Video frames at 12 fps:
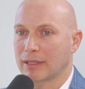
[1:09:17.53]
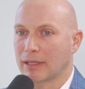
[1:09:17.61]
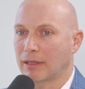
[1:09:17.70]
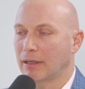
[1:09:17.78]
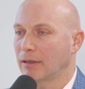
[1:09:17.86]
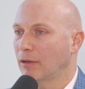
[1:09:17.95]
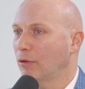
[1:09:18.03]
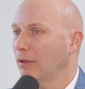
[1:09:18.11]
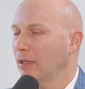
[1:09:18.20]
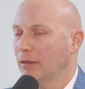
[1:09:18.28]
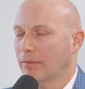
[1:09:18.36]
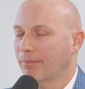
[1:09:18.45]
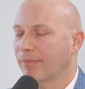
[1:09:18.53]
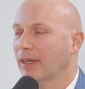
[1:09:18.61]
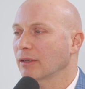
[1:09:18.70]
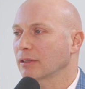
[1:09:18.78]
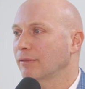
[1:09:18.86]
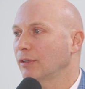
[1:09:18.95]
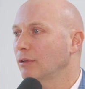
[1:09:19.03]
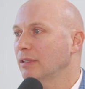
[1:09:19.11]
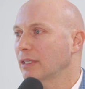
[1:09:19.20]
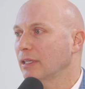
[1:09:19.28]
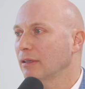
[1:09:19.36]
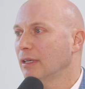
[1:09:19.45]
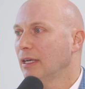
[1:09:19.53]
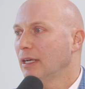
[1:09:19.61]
that are owning 1,000 units here,